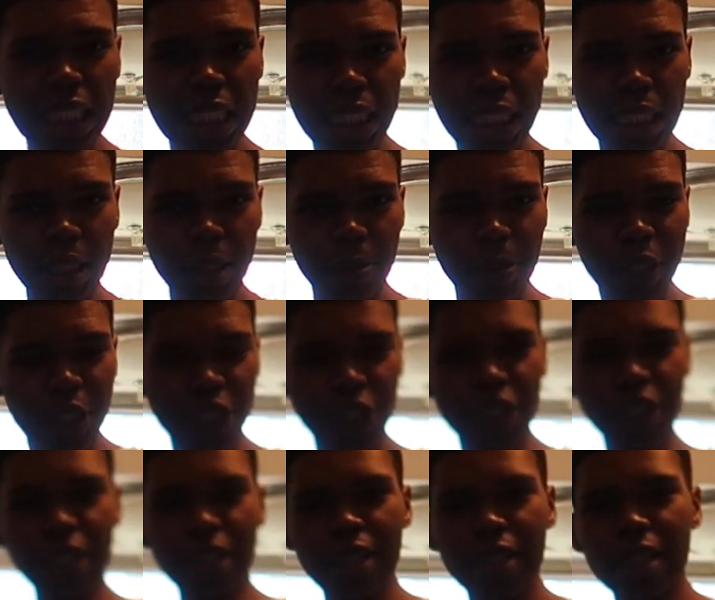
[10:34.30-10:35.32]

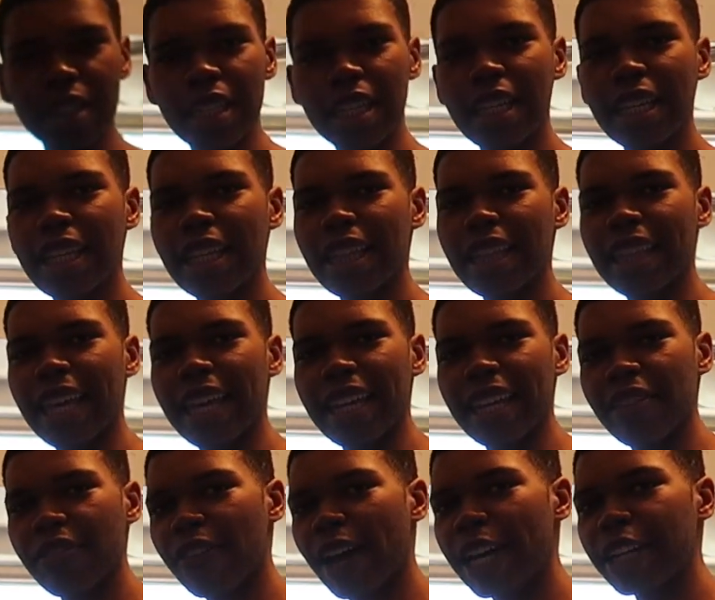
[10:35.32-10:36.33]
suspicion that
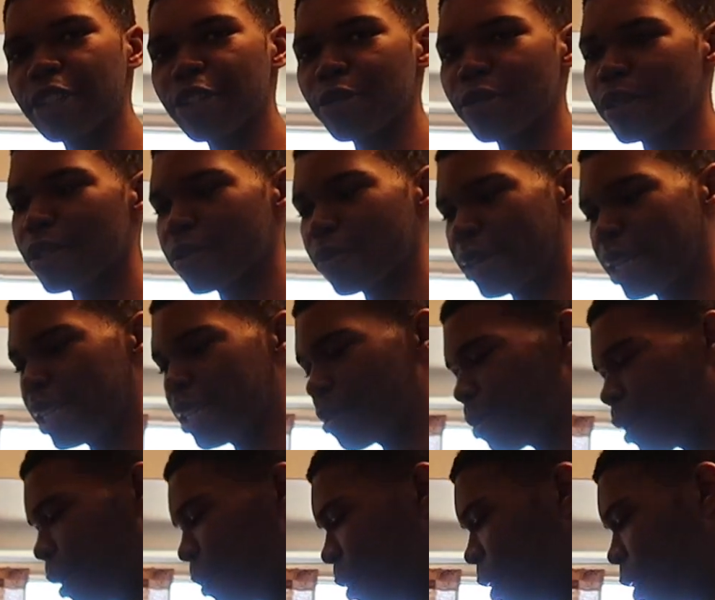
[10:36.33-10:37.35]
if I do this right, it's probably